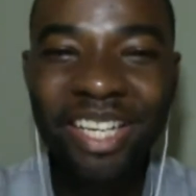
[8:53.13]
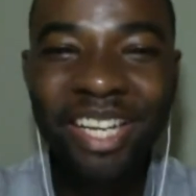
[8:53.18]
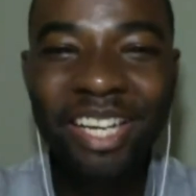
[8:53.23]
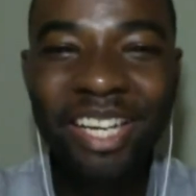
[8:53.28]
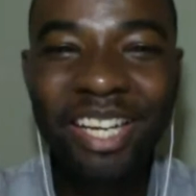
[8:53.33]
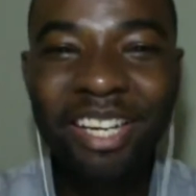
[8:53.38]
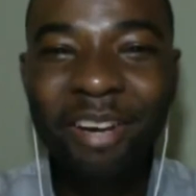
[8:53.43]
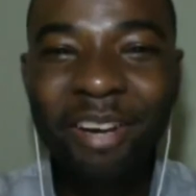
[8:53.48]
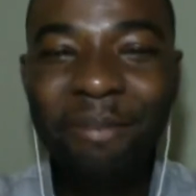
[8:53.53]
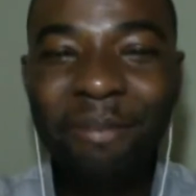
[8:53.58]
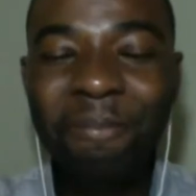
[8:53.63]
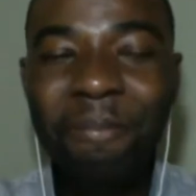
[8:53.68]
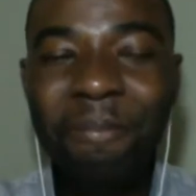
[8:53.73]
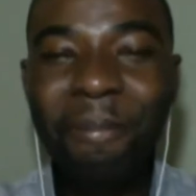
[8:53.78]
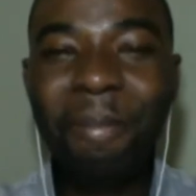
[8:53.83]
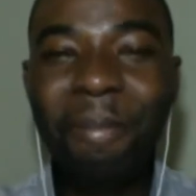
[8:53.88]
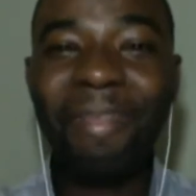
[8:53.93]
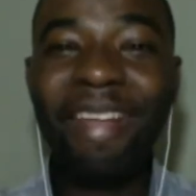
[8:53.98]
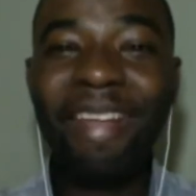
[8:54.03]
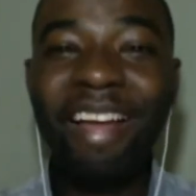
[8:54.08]
And
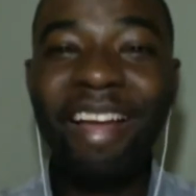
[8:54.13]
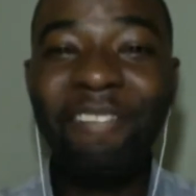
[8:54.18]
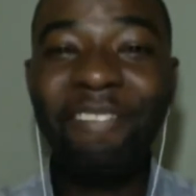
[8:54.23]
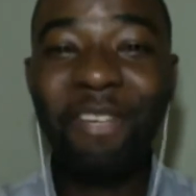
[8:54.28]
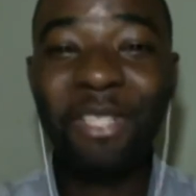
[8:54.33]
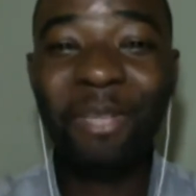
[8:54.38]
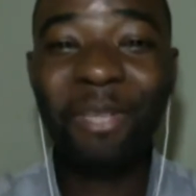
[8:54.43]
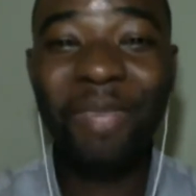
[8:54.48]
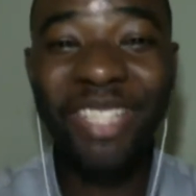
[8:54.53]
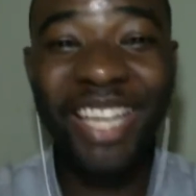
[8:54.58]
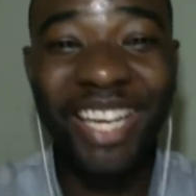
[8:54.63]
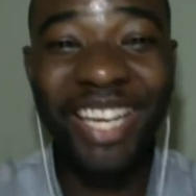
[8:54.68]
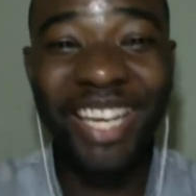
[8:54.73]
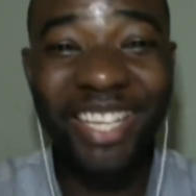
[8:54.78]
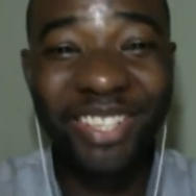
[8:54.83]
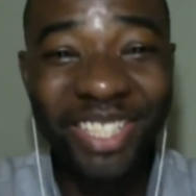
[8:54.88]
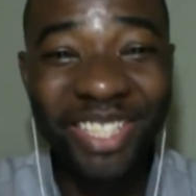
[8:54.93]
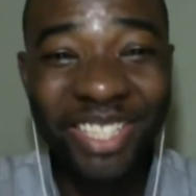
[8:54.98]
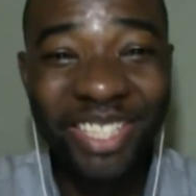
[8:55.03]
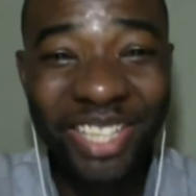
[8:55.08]
I've also been taking
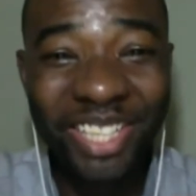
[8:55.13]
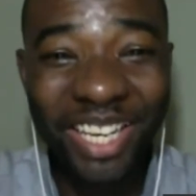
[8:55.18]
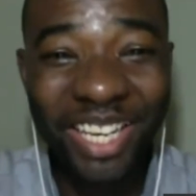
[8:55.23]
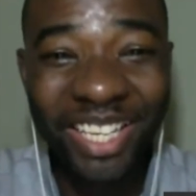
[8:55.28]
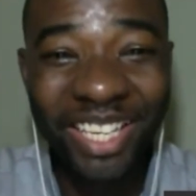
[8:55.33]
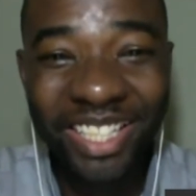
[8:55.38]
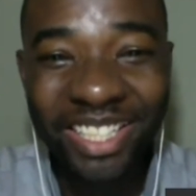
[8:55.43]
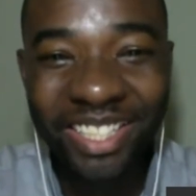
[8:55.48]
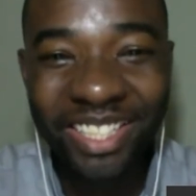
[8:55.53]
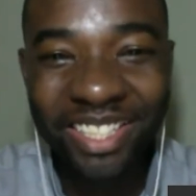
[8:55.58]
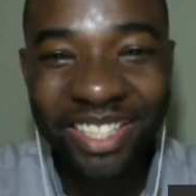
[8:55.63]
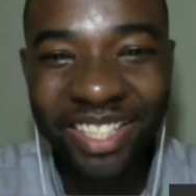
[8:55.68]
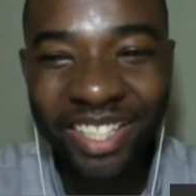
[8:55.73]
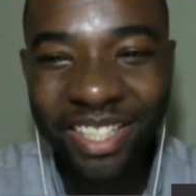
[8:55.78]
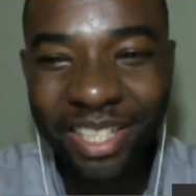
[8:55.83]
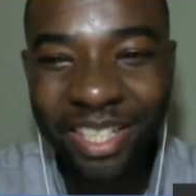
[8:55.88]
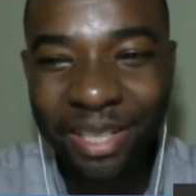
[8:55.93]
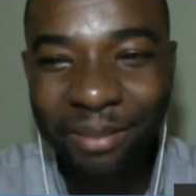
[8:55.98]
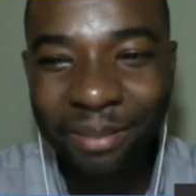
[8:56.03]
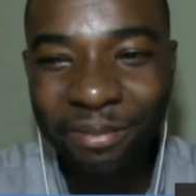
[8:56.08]
on this challenge,
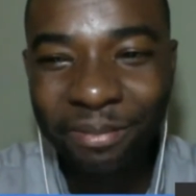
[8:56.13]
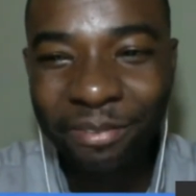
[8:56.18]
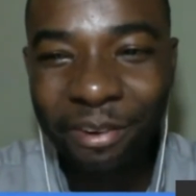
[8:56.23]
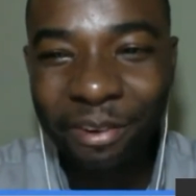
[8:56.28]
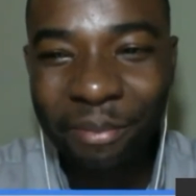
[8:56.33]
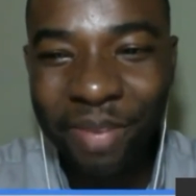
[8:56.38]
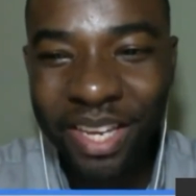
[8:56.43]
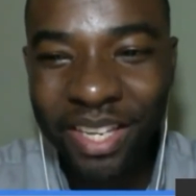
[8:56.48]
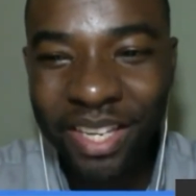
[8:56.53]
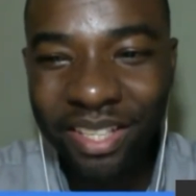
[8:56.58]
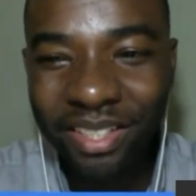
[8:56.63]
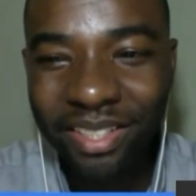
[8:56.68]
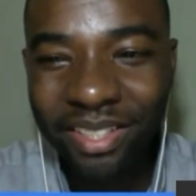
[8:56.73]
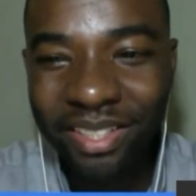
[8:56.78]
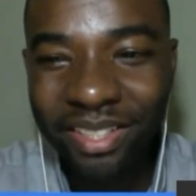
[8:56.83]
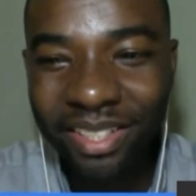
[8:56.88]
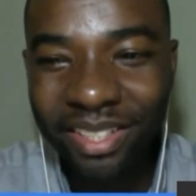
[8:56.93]
and for me,